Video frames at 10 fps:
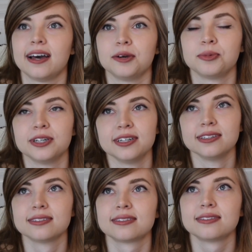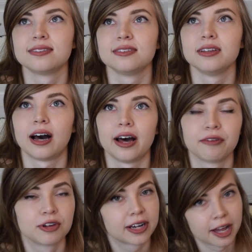it was
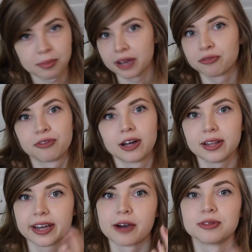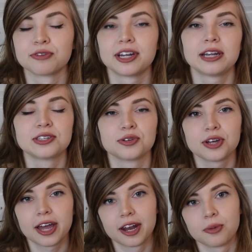every time I felt like I was ready to do
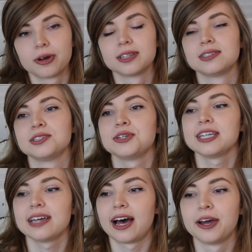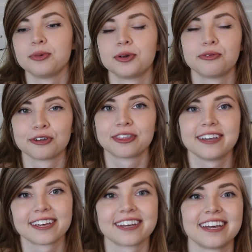it and I wanted to do it, I would
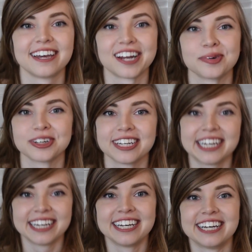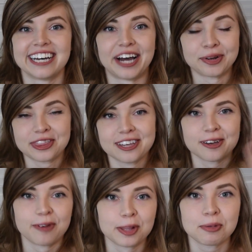overthink it. And I would think
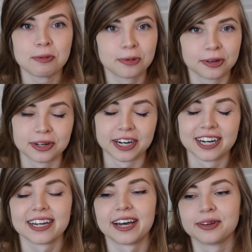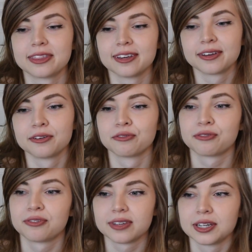of all the people it would hurt. I would think of,
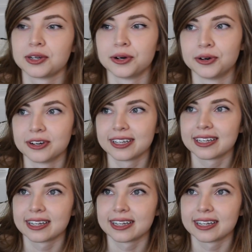you know,